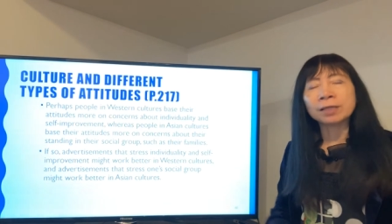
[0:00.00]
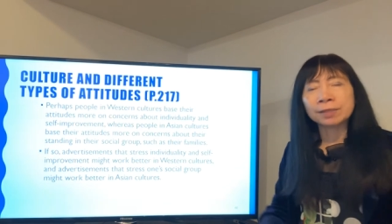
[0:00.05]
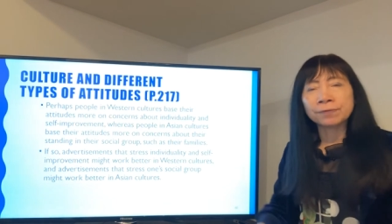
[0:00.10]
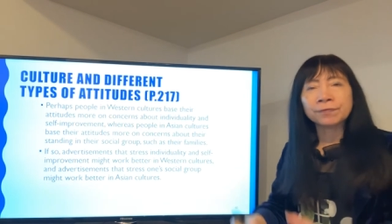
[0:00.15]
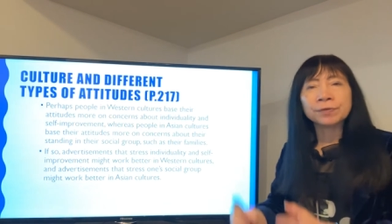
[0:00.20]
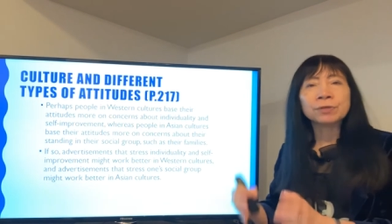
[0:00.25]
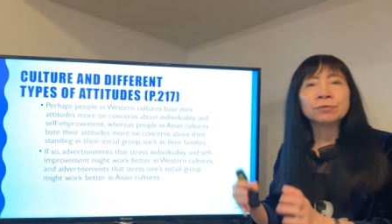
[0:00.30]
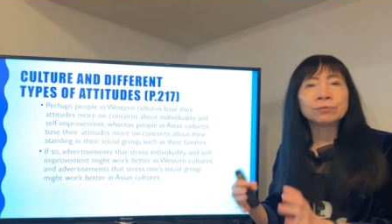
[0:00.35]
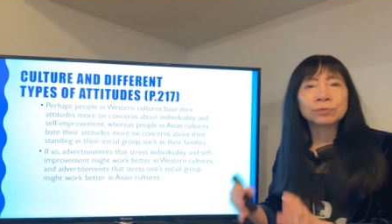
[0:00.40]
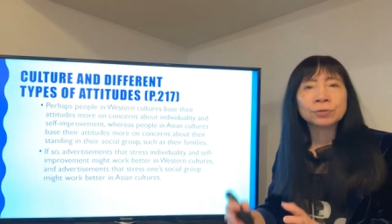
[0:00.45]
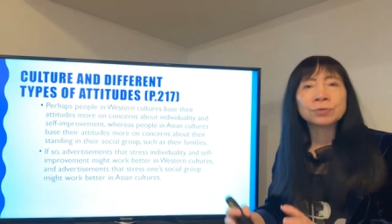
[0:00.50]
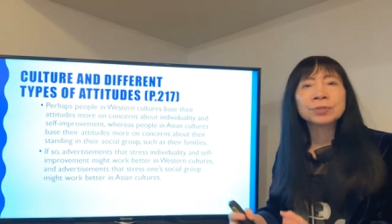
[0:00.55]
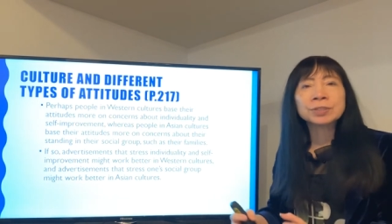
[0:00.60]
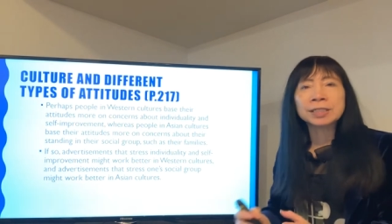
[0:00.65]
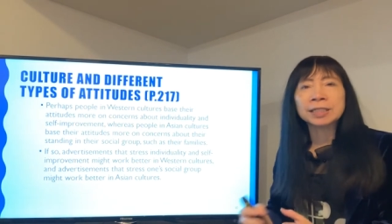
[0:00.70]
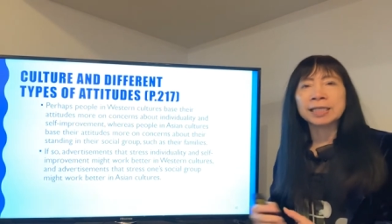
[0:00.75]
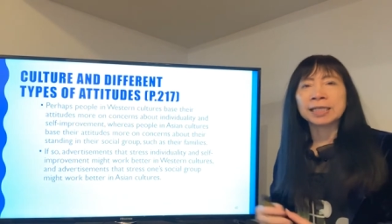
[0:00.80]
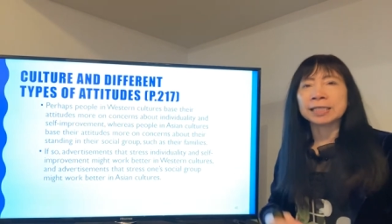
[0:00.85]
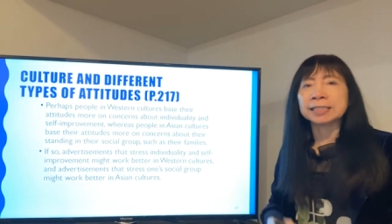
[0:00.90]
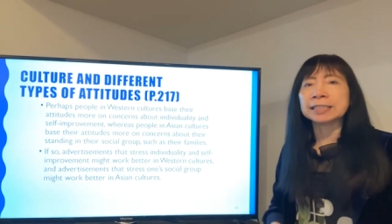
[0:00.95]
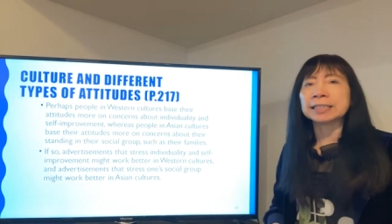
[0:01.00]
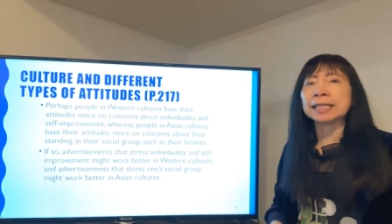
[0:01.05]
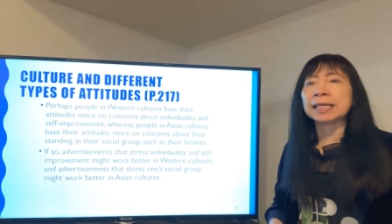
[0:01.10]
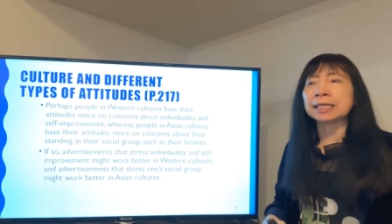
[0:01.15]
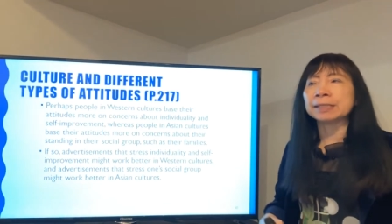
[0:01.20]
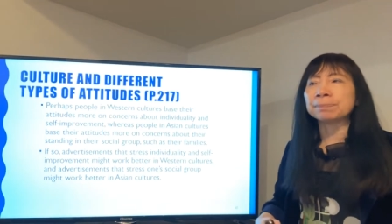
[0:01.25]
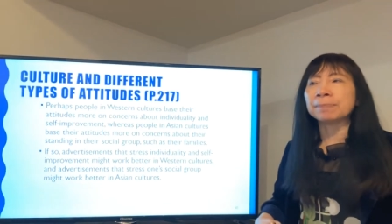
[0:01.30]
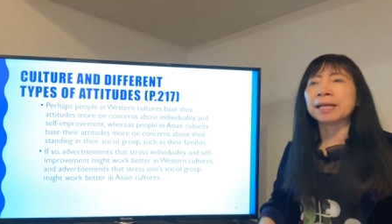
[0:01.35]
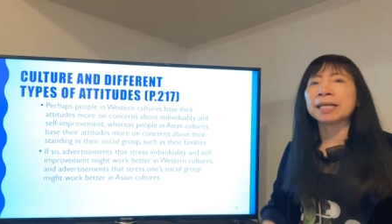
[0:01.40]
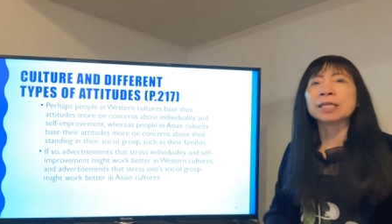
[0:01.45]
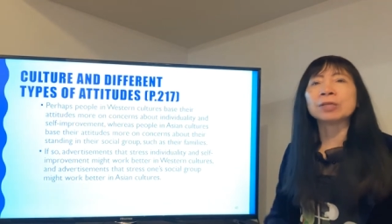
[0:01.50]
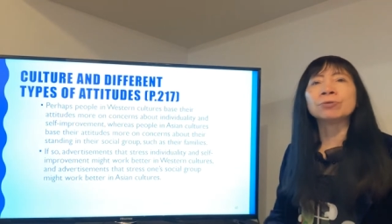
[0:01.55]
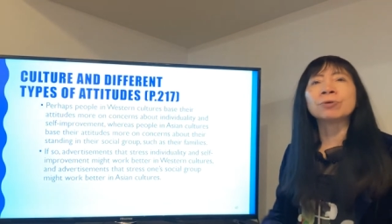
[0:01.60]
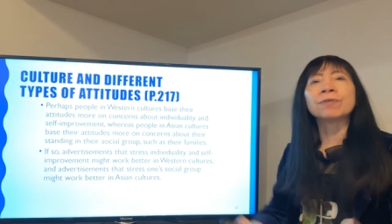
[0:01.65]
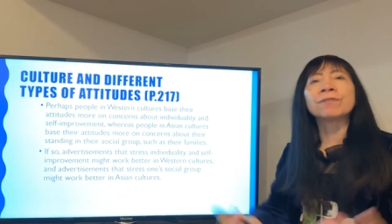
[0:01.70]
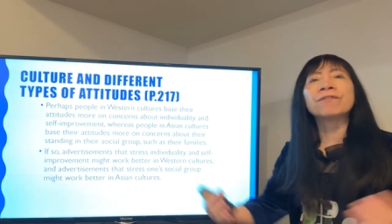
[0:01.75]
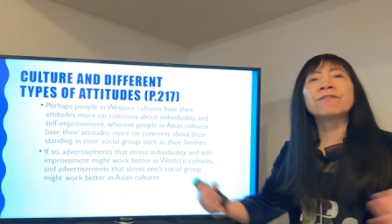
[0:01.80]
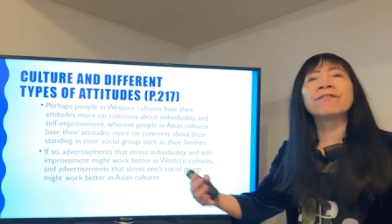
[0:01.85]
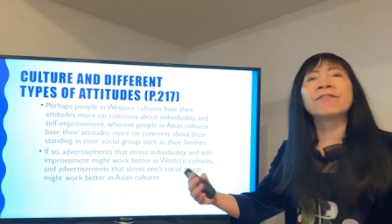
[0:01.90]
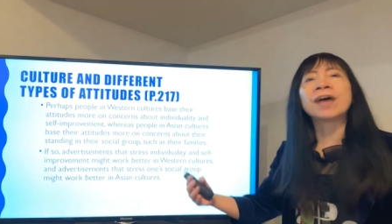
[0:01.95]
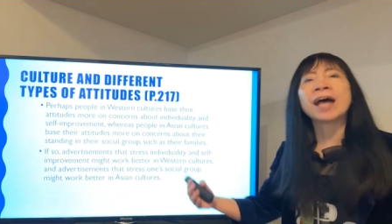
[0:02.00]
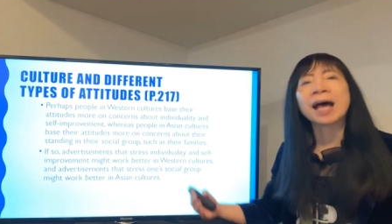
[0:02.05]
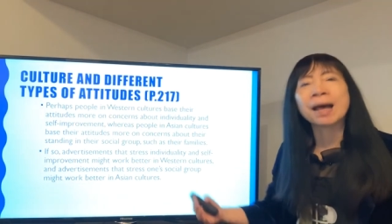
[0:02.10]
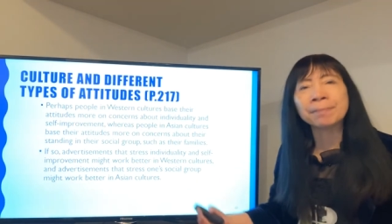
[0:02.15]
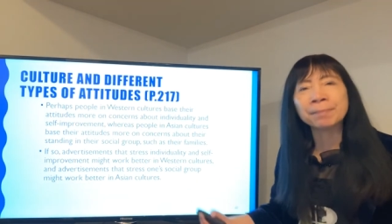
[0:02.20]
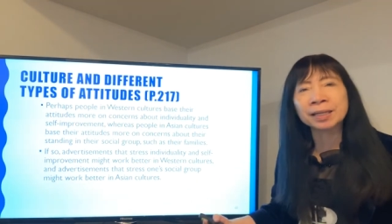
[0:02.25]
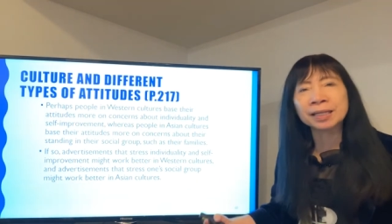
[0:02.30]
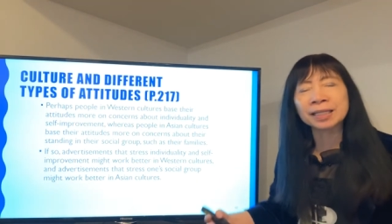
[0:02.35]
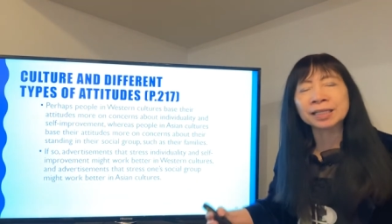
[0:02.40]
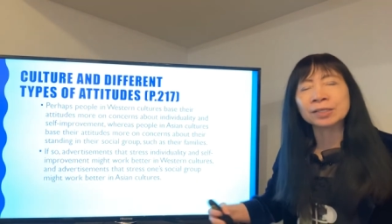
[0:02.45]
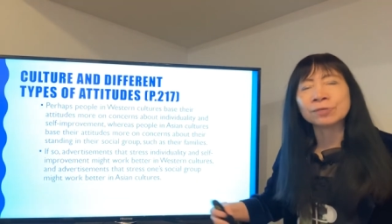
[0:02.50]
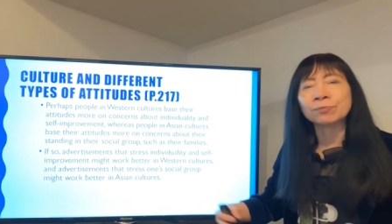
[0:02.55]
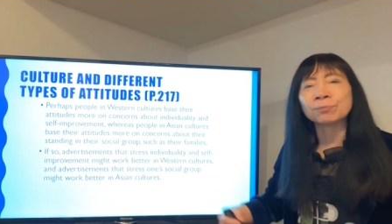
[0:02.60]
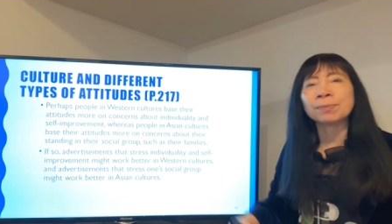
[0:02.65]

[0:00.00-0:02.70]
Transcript: if you use this, they make you a family,